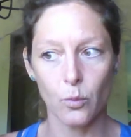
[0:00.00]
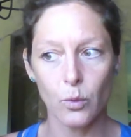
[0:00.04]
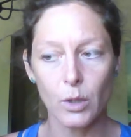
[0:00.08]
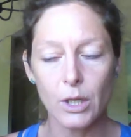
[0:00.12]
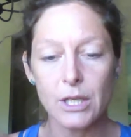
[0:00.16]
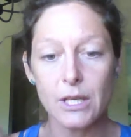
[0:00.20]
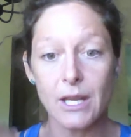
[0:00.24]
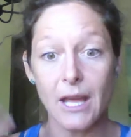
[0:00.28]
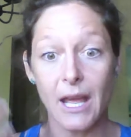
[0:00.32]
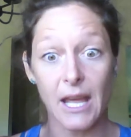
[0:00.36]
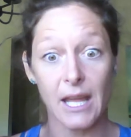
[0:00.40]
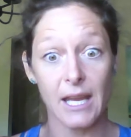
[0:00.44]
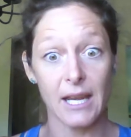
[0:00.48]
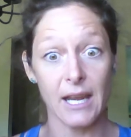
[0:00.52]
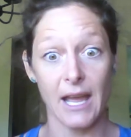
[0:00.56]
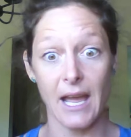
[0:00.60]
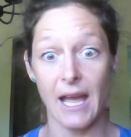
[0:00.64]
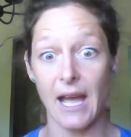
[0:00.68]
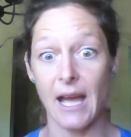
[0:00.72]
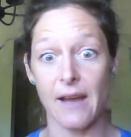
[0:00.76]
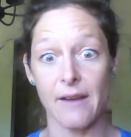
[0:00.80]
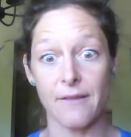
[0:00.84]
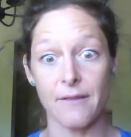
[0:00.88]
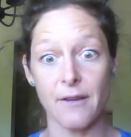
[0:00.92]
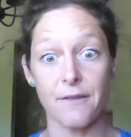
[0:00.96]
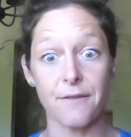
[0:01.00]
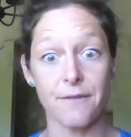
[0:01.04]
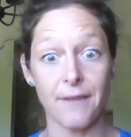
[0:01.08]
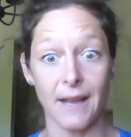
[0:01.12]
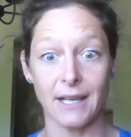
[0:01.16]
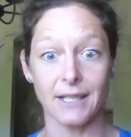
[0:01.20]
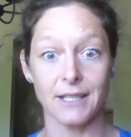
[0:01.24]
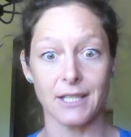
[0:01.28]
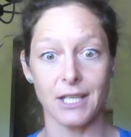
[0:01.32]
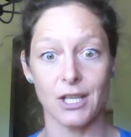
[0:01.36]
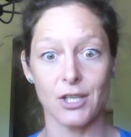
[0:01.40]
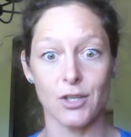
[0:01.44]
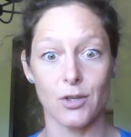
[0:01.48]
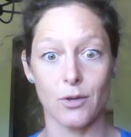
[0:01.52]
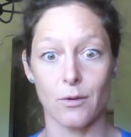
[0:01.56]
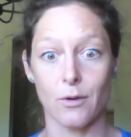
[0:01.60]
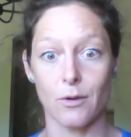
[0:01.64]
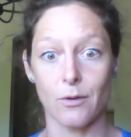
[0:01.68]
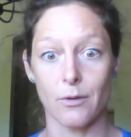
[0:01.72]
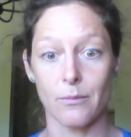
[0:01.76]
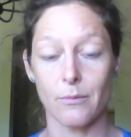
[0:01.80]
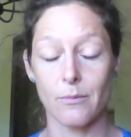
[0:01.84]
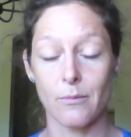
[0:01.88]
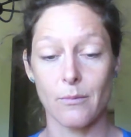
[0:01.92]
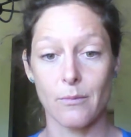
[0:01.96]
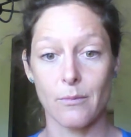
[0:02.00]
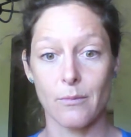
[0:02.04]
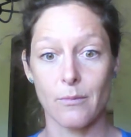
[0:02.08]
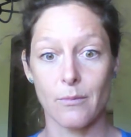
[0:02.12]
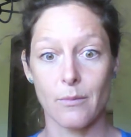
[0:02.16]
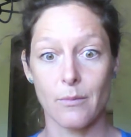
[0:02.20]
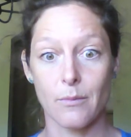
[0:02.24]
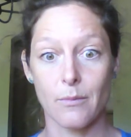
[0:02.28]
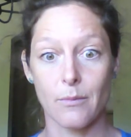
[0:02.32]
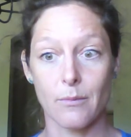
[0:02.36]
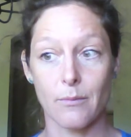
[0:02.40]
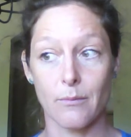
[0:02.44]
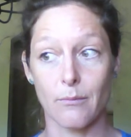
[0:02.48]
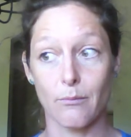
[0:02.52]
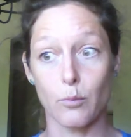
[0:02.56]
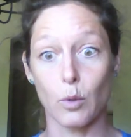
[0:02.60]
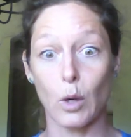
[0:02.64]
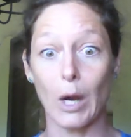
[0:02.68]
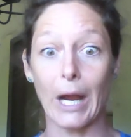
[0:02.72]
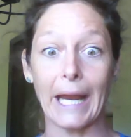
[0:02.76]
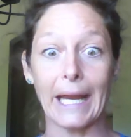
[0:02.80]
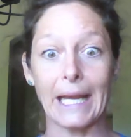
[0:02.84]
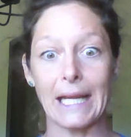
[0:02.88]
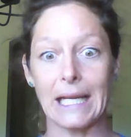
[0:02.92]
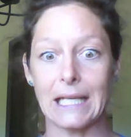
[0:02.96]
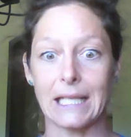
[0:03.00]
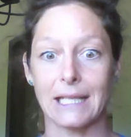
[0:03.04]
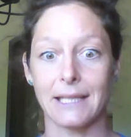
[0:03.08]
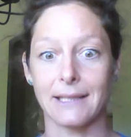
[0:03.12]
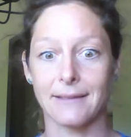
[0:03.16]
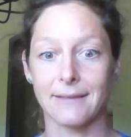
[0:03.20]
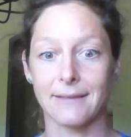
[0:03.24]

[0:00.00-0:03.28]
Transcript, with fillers: would it have affected your brain?